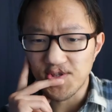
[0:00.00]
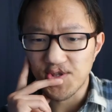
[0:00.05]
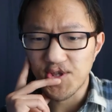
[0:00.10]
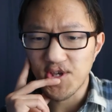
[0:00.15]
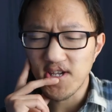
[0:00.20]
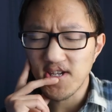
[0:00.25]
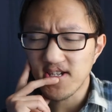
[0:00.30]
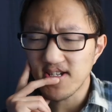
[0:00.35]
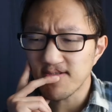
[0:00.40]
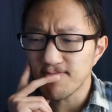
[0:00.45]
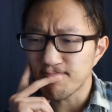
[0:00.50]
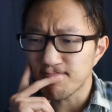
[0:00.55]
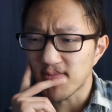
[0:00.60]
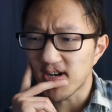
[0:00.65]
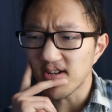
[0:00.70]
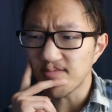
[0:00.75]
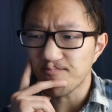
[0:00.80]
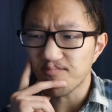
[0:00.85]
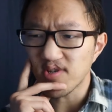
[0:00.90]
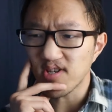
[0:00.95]
I think it
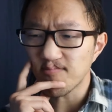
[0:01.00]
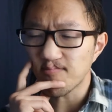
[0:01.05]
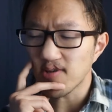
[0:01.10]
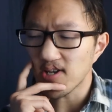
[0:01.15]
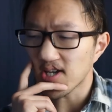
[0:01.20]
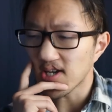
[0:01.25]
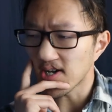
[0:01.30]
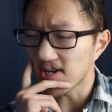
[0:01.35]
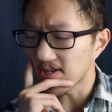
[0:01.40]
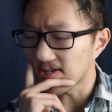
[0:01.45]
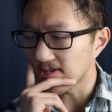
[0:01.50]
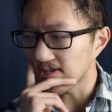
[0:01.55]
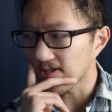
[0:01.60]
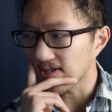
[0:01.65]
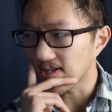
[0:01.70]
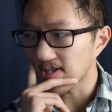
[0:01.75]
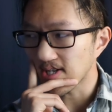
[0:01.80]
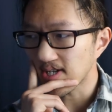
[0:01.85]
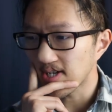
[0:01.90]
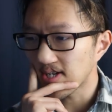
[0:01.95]
might be
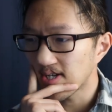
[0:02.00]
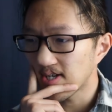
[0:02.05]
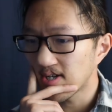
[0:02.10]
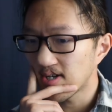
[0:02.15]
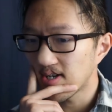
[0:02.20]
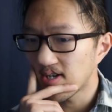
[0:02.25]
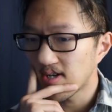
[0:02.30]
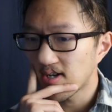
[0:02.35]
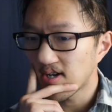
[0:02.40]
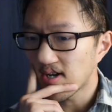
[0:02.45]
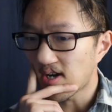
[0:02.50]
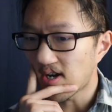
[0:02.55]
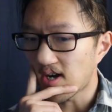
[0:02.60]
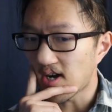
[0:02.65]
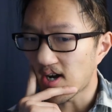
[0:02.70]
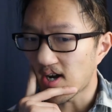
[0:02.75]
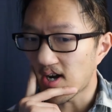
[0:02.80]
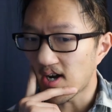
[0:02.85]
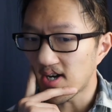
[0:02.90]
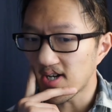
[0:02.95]
because
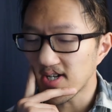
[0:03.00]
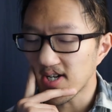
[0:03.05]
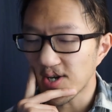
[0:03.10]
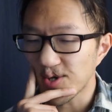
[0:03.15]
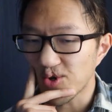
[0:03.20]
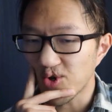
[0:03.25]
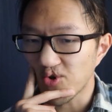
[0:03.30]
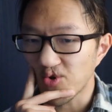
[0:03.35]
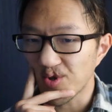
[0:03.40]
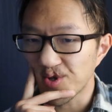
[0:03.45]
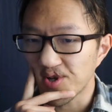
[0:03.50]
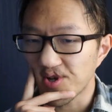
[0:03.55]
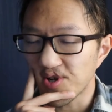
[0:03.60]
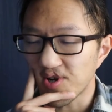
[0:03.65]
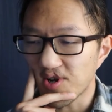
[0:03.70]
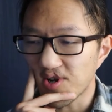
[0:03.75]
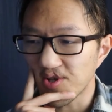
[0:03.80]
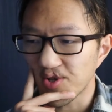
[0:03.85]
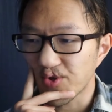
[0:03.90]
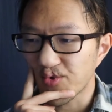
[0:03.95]
I had already
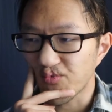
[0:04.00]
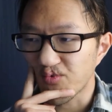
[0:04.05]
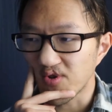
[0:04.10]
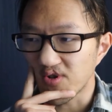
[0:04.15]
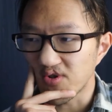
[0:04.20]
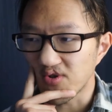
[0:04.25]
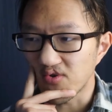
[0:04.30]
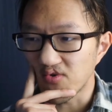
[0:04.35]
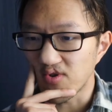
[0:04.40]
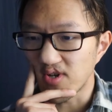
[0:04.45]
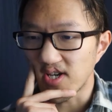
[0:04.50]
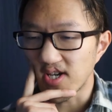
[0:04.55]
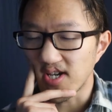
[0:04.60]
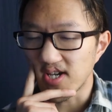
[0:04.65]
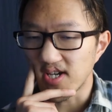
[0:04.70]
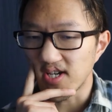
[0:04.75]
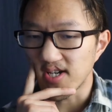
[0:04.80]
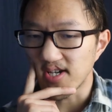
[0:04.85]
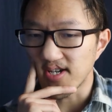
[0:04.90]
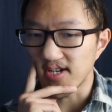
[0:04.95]
gone through
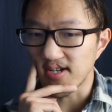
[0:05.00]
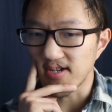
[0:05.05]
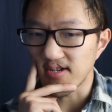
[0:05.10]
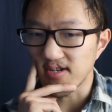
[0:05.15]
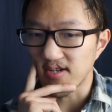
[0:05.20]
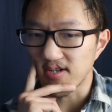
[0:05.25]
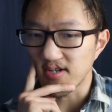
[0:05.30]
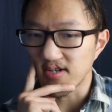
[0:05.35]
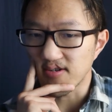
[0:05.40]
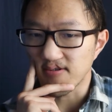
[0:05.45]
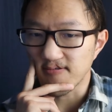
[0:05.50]
an